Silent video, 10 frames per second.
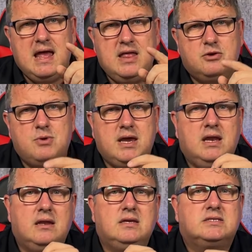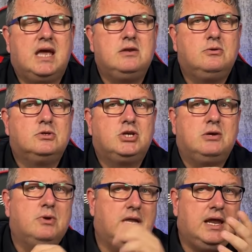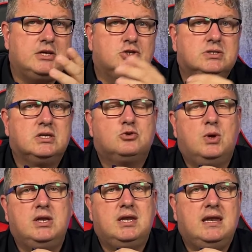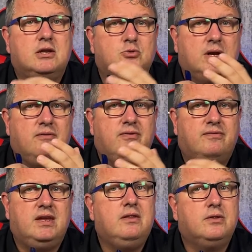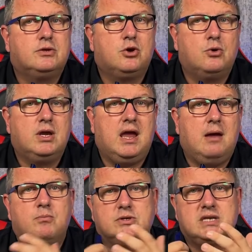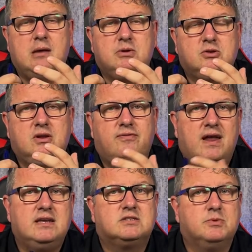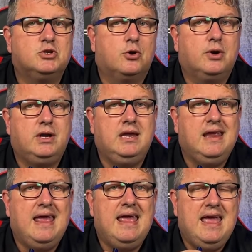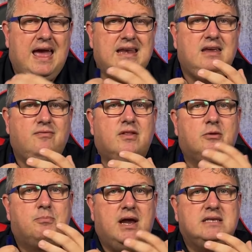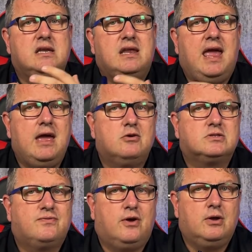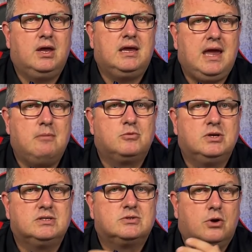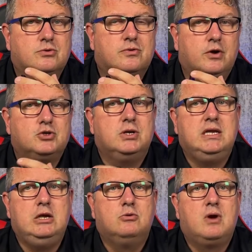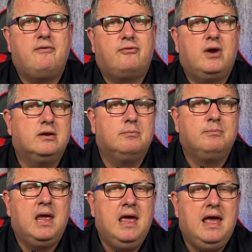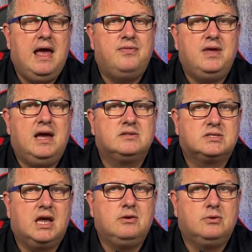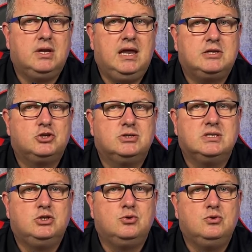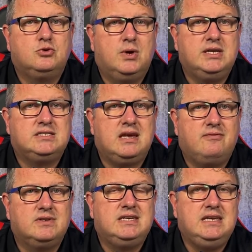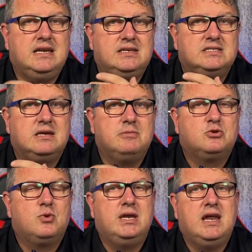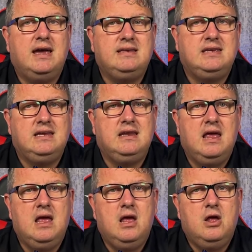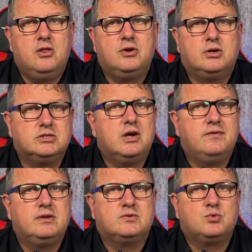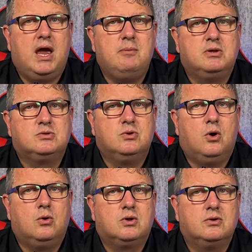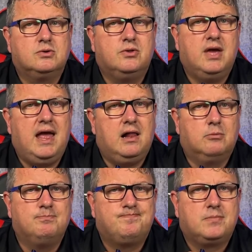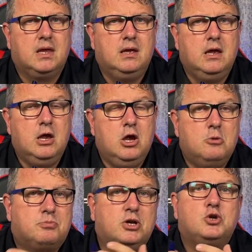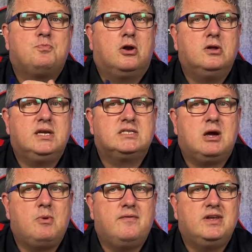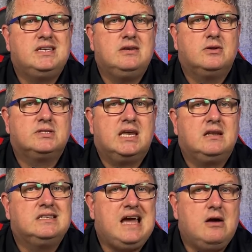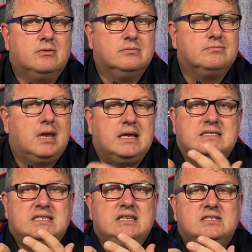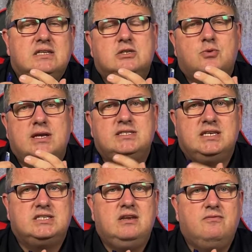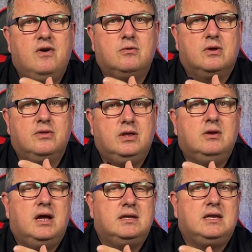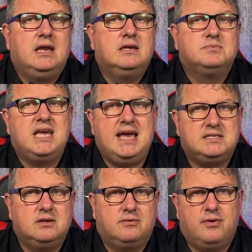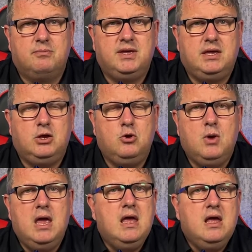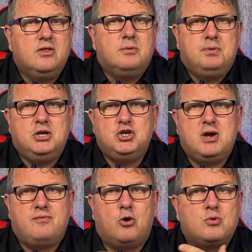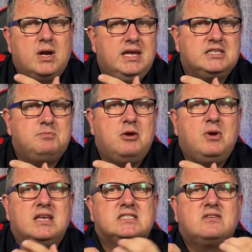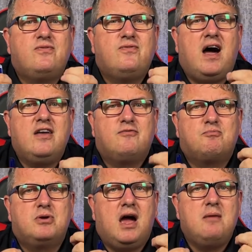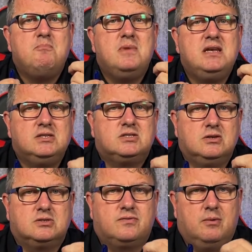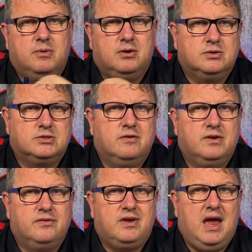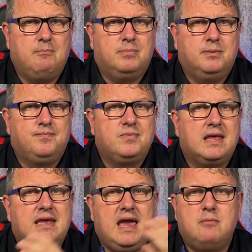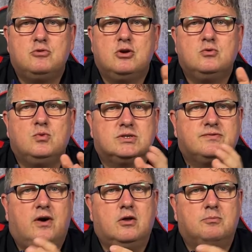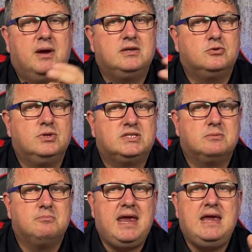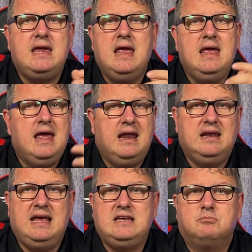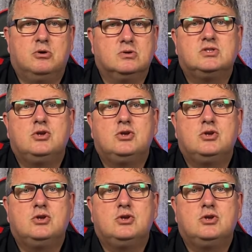In the regularly scheduled general elections in 2010 and 2015, the Tory camp was able to defend its majority, and even in the Brexit chaos following Cameron's controversial EU referendum and the unscheduled elections in June 2017 and December 2019, the Conservatives were able to hold on to the helm. British politics, however, did not settle down. Since the 2016 vote on the United Kingdom's exit from the EU, the British have already experienced five prime ministers from the Conservative camp. Cameron was followed by Theresa May and later Boris